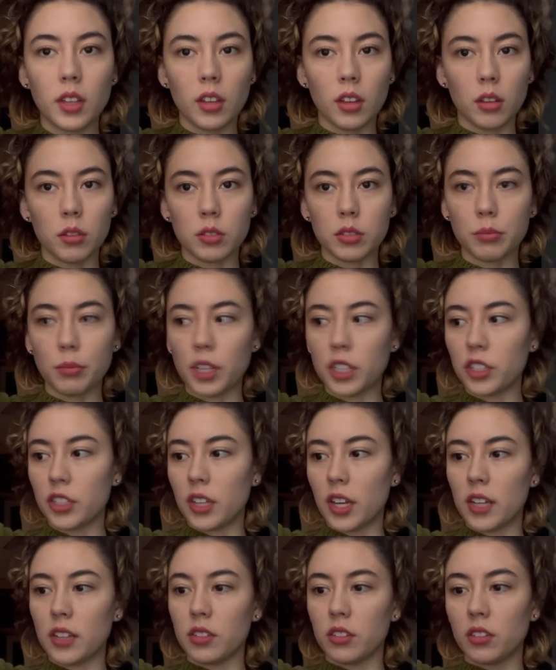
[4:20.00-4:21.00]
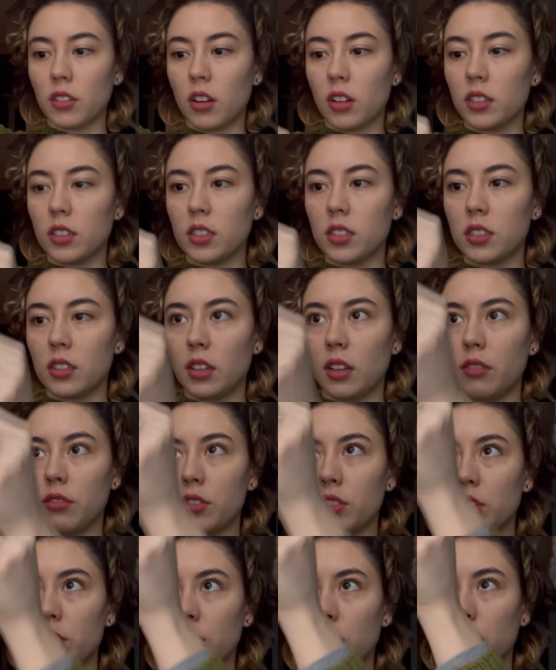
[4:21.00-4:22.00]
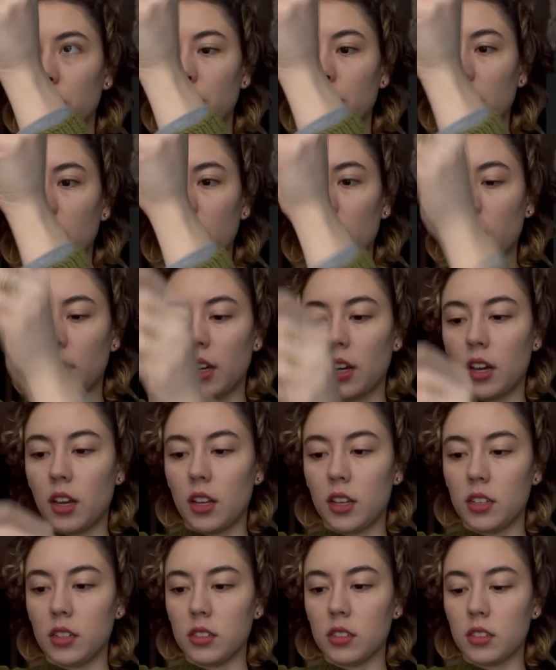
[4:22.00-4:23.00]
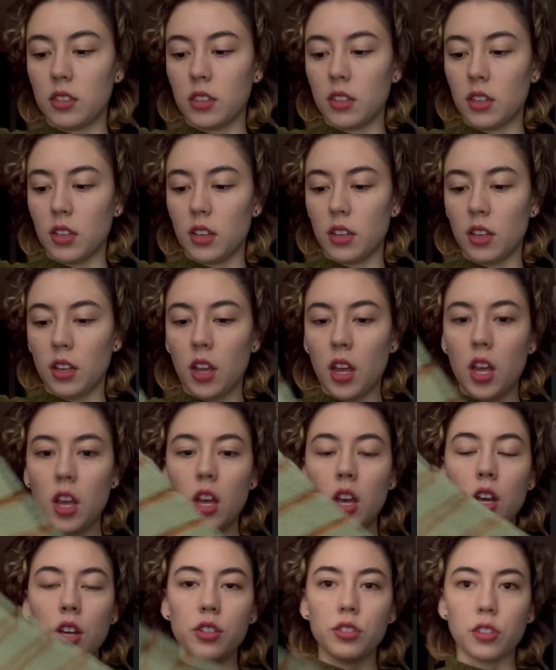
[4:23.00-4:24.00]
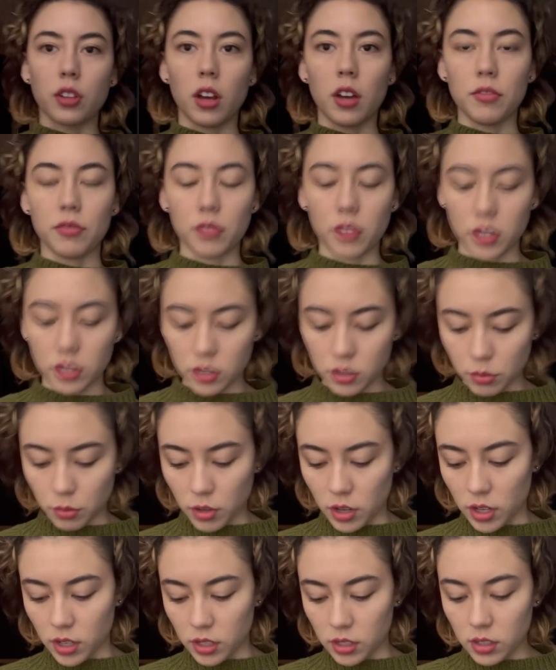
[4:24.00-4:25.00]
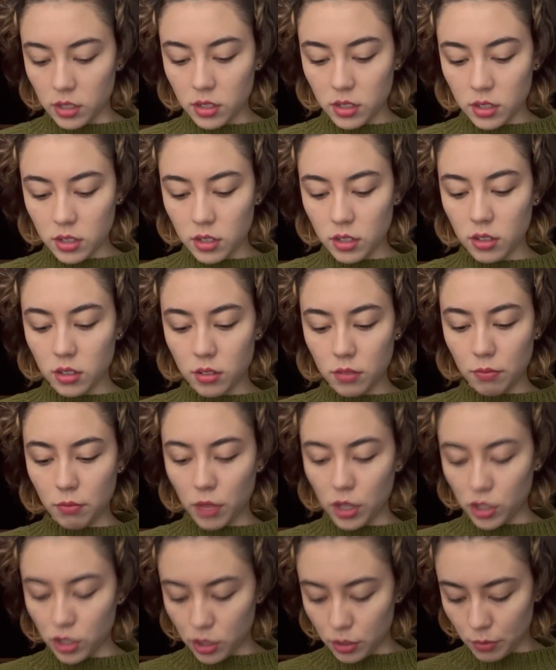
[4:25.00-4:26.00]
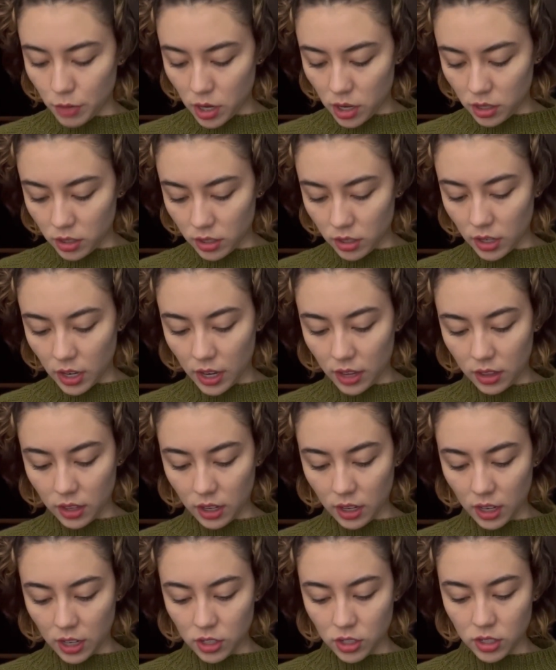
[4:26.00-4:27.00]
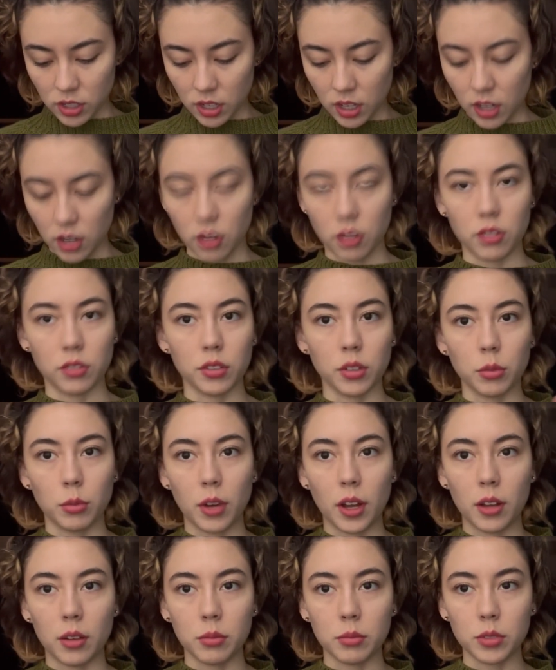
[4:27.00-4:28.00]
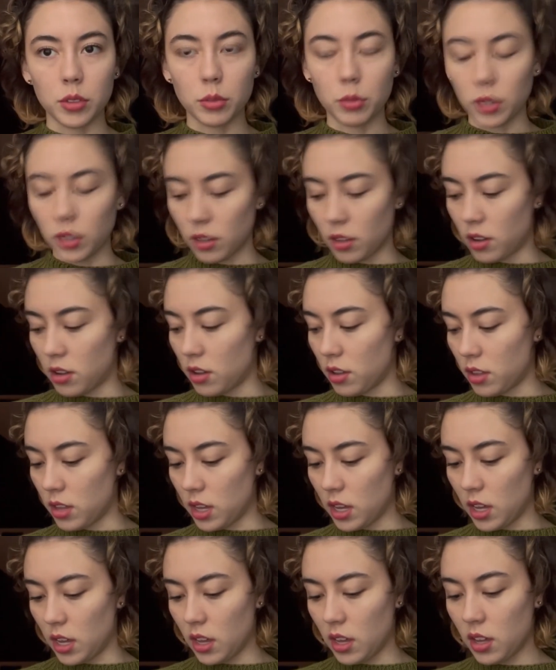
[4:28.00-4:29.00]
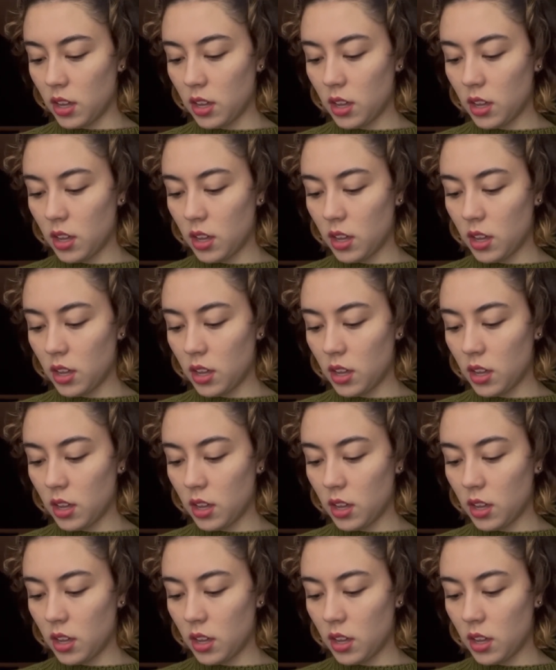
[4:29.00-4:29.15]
It was much nicer on the sleeves too because the circumference was much smaller. I think I just get overwhelmed with all the